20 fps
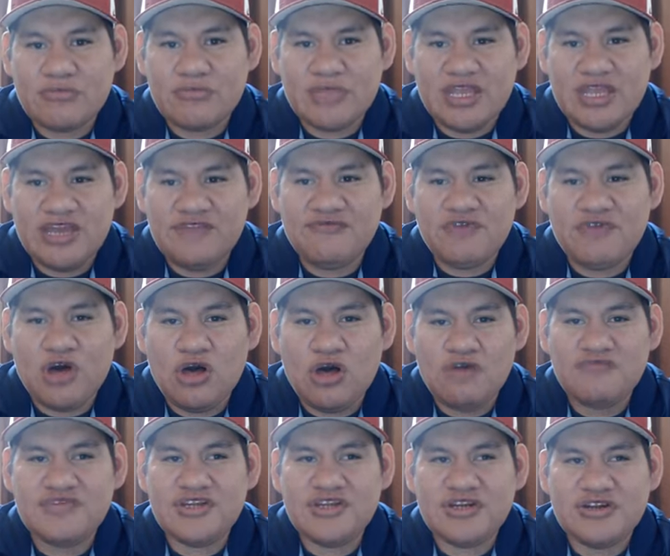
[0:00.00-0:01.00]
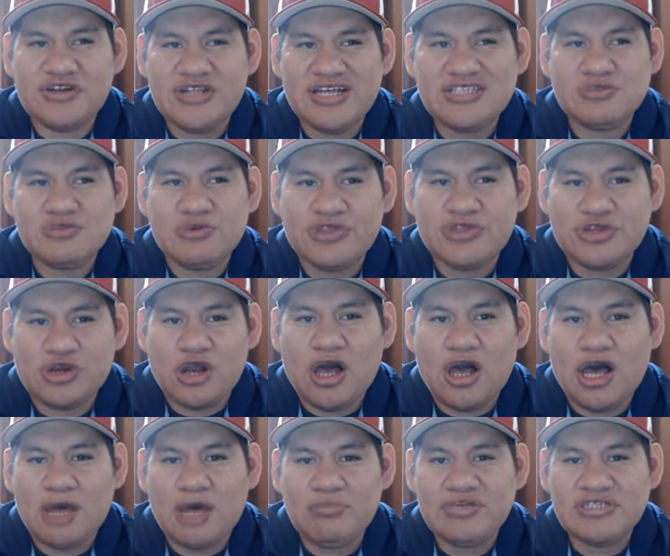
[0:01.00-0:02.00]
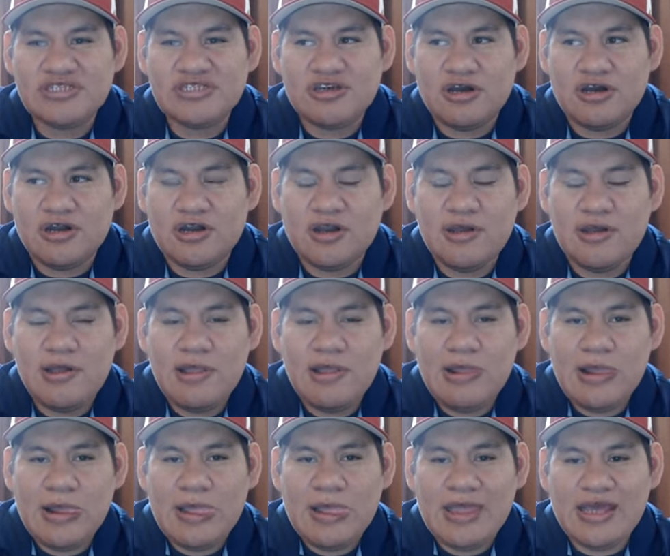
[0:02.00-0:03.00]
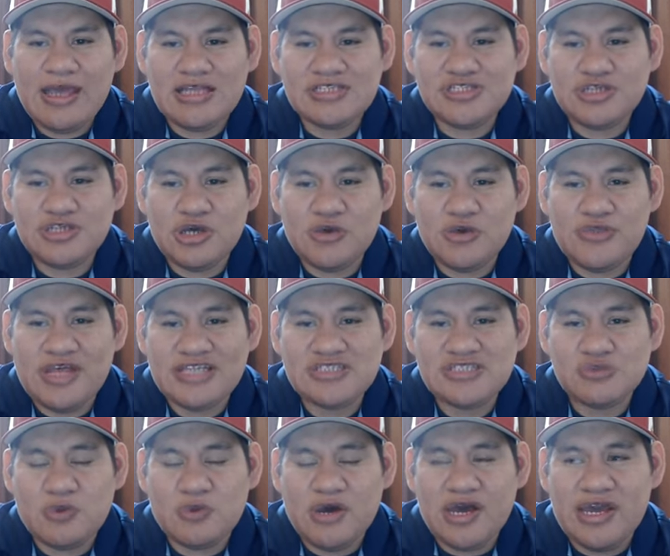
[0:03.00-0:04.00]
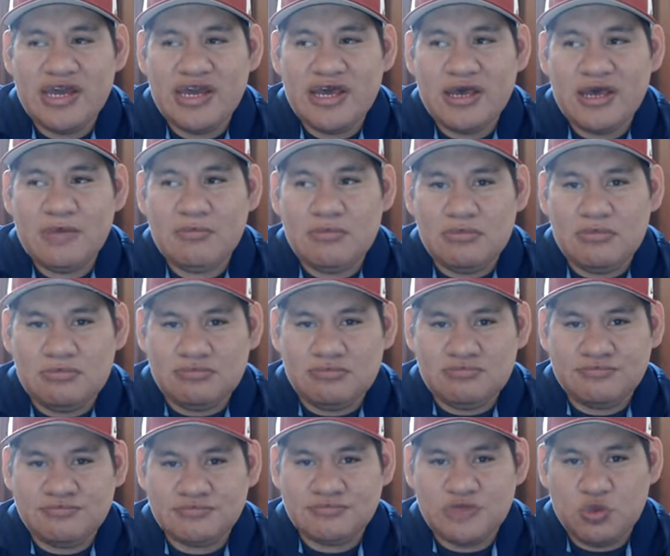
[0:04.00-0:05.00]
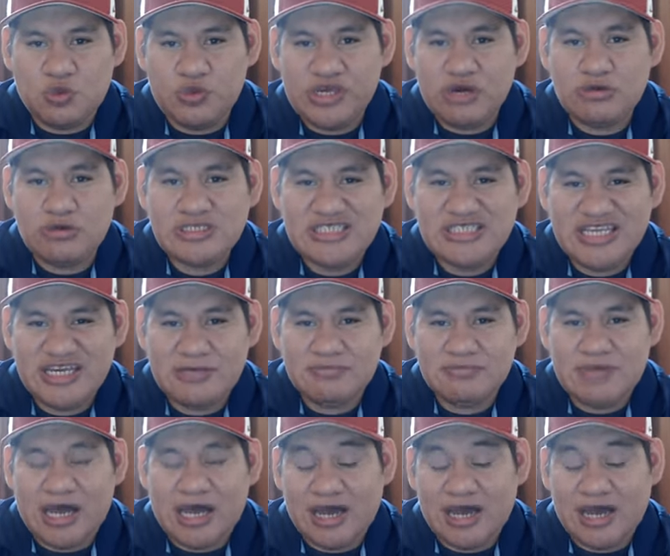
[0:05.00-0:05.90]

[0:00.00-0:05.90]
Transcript: involved in, or that's what their hobbies are, and so that's why I always keep